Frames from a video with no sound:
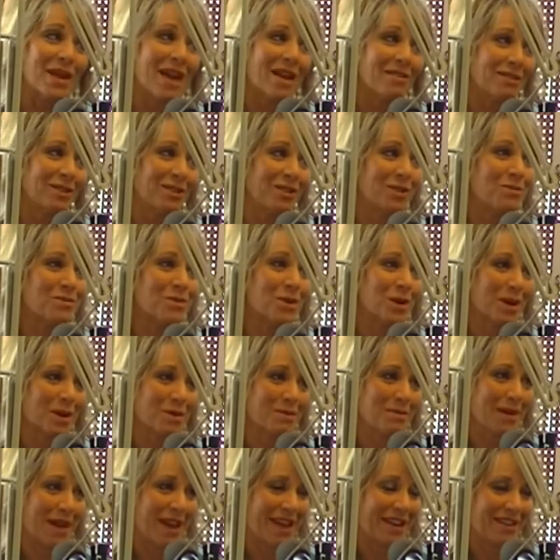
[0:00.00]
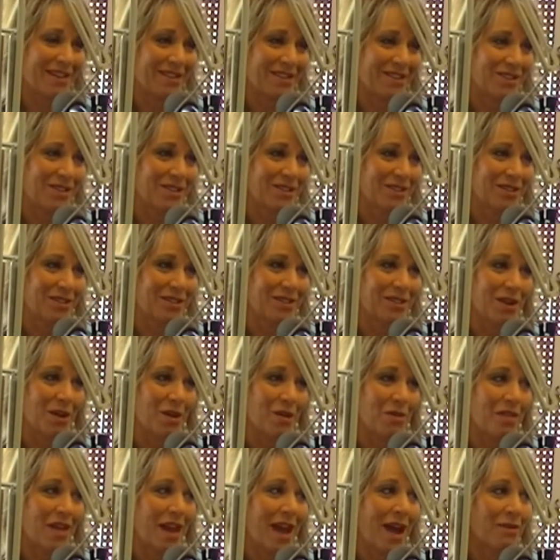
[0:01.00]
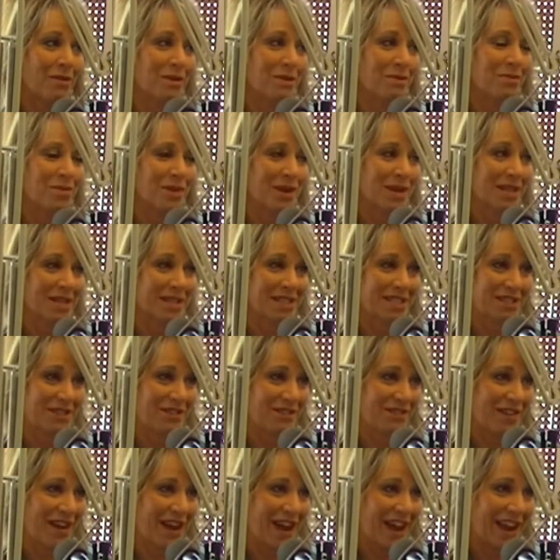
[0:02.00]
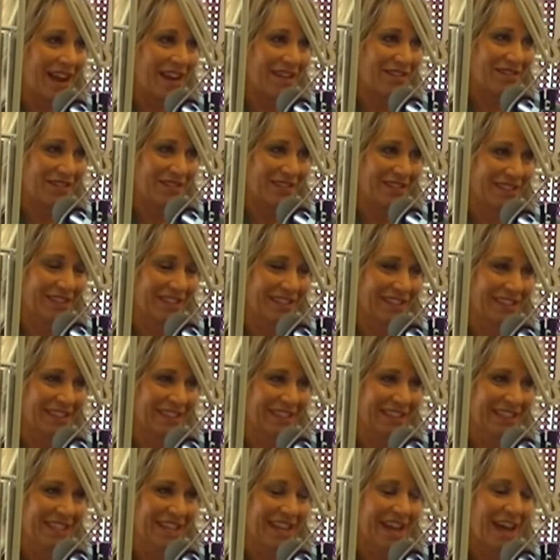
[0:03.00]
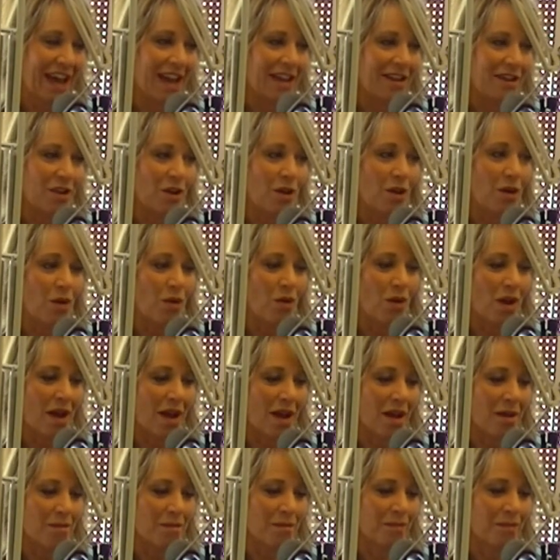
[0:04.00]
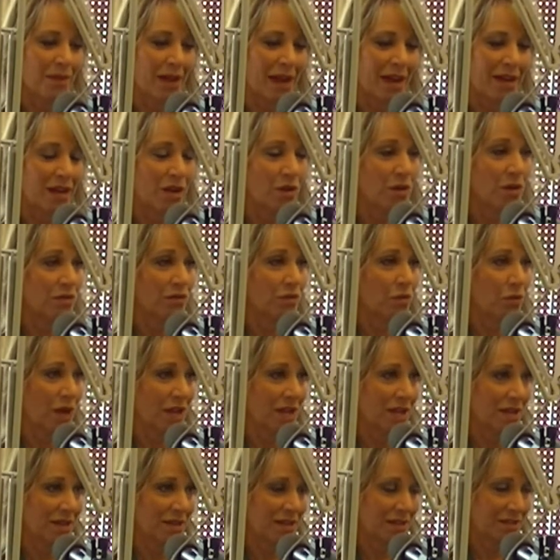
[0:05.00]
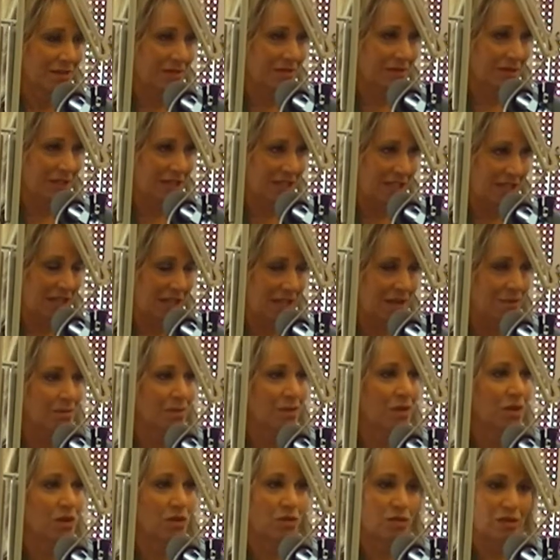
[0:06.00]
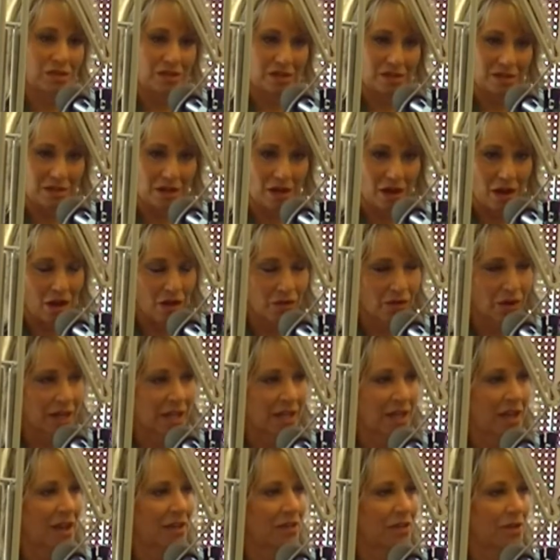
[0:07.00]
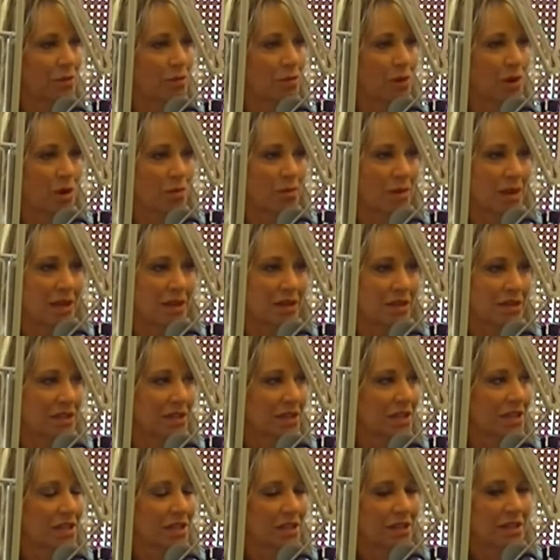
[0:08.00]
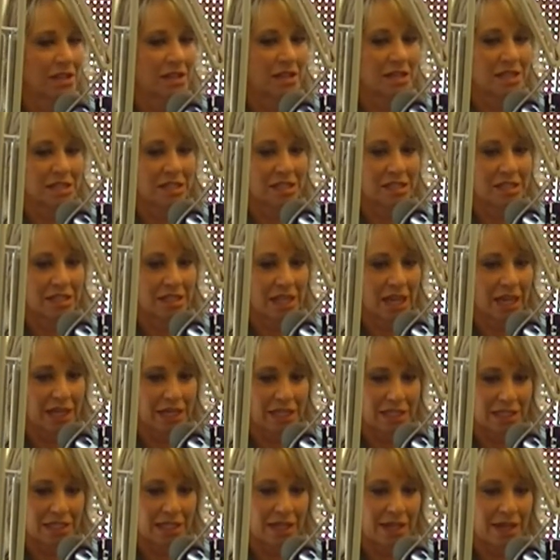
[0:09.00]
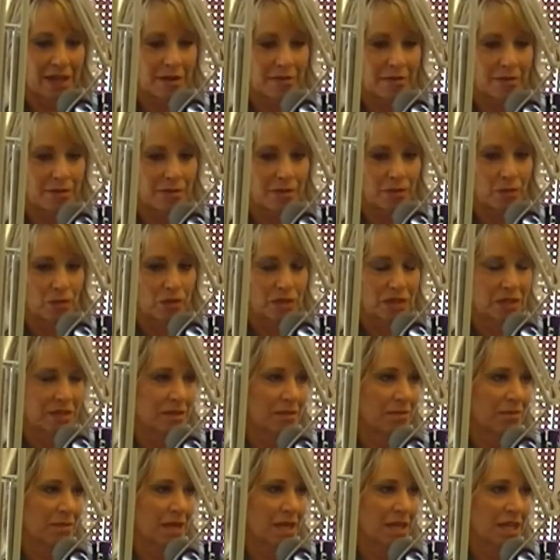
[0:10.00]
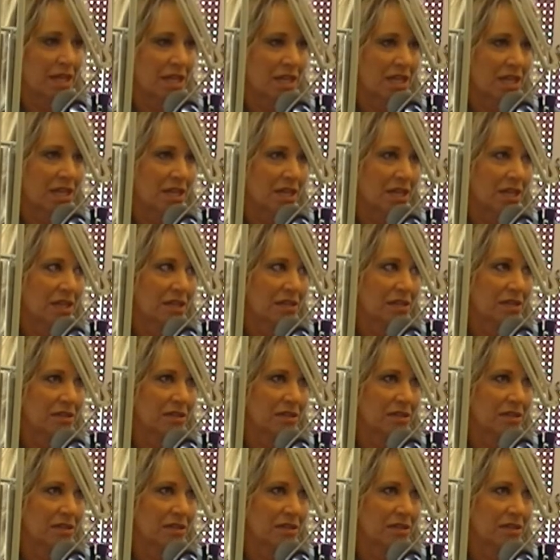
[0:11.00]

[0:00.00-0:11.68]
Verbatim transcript: we have two more competitors. Okay. So that would bring us to 5. Okay. I know um, I know of one team who's already got their permit. Mm-hmm. The second team was submitted